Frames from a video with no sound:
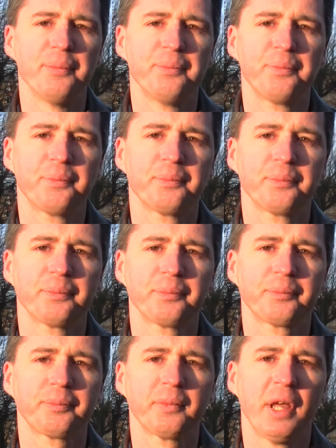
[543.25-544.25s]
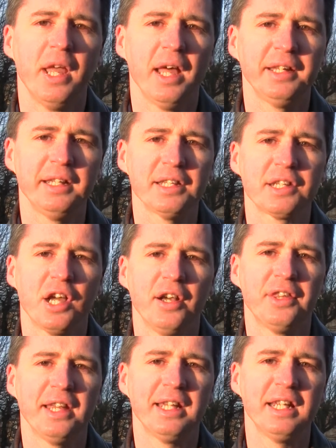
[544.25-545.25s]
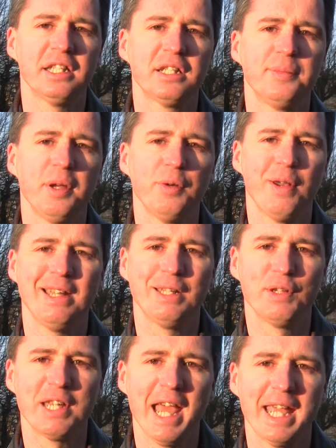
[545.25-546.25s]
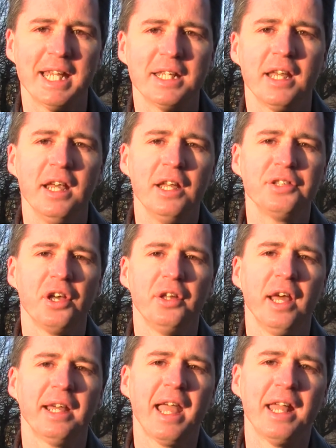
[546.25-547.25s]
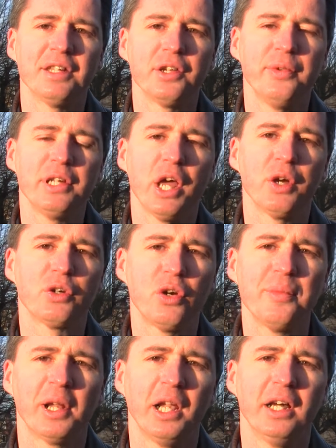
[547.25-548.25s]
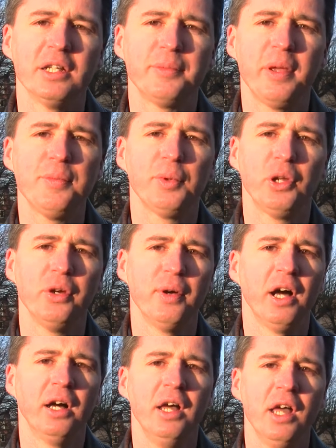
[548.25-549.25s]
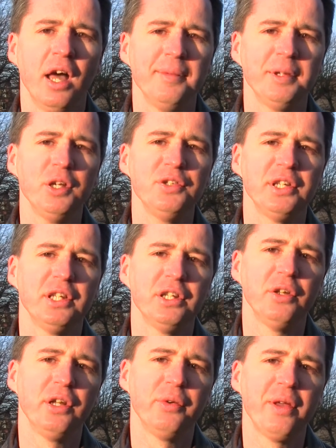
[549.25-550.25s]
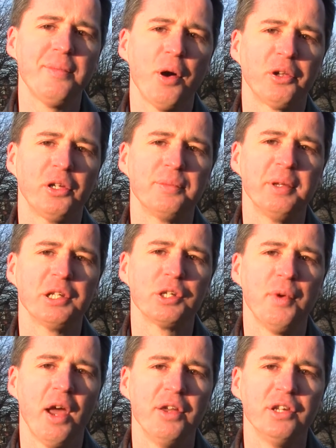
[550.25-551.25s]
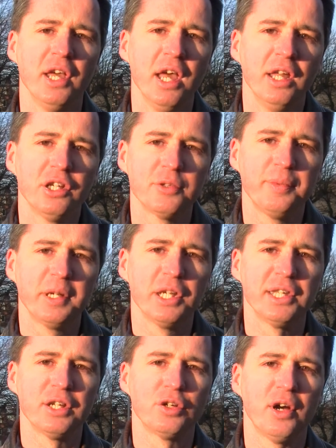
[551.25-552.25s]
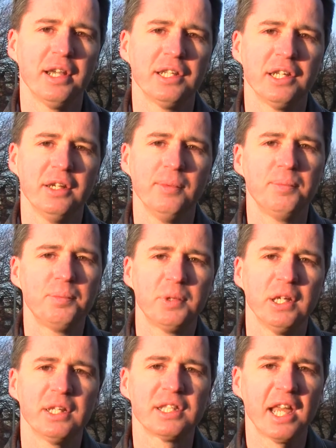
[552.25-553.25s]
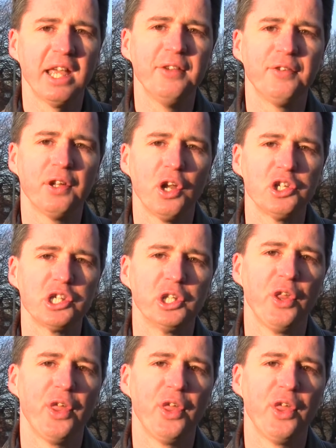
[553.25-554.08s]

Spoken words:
I think this kind of thing needs to be retained so that, again, so we don't criminalise people who are using the newly remodelled Milton Road just because they're trying to do the safe and logical